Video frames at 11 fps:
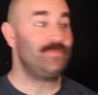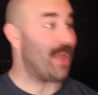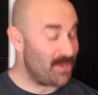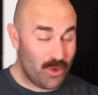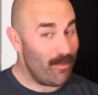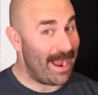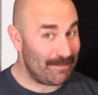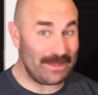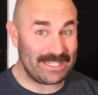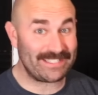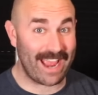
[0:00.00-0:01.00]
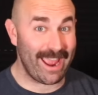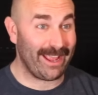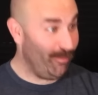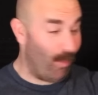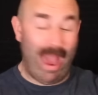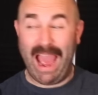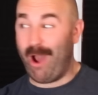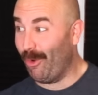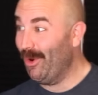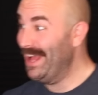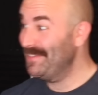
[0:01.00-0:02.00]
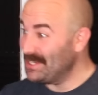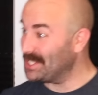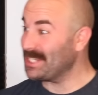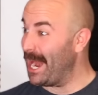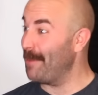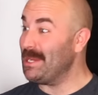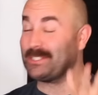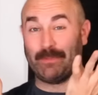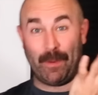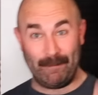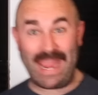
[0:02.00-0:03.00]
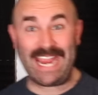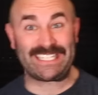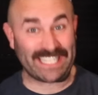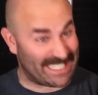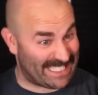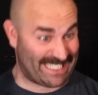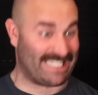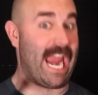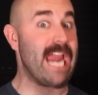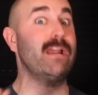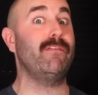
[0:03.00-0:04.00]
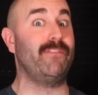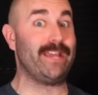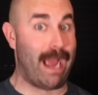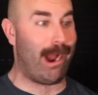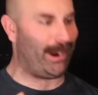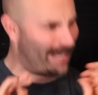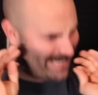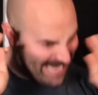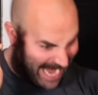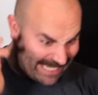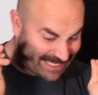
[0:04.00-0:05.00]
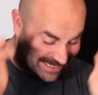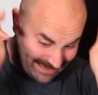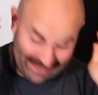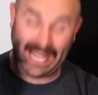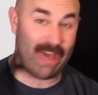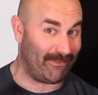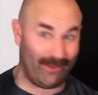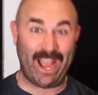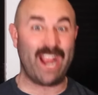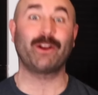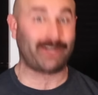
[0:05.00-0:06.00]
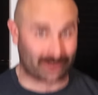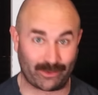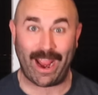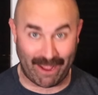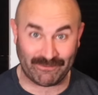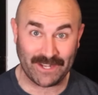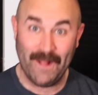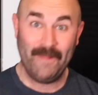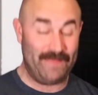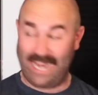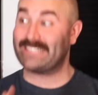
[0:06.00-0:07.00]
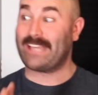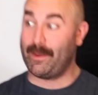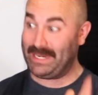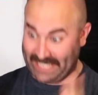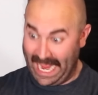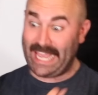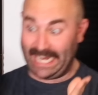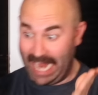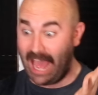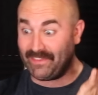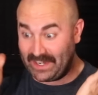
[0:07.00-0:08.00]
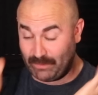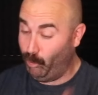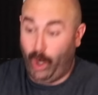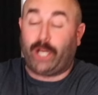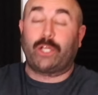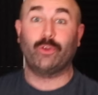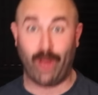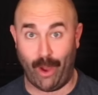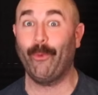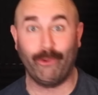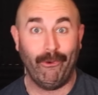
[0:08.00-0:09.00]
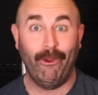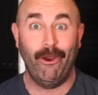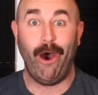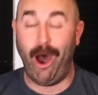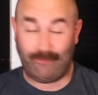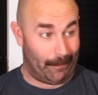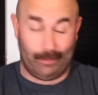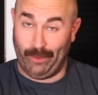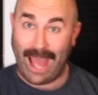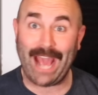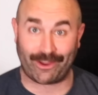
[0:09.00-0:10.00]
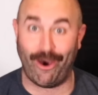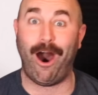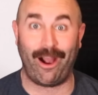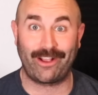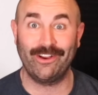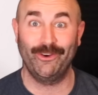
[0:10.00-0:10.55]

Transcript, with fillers: Now you might be saying, wow, this has got to be some amazing state of the art, next level aircraft that is going to be taking on the workload of a Blackhawk.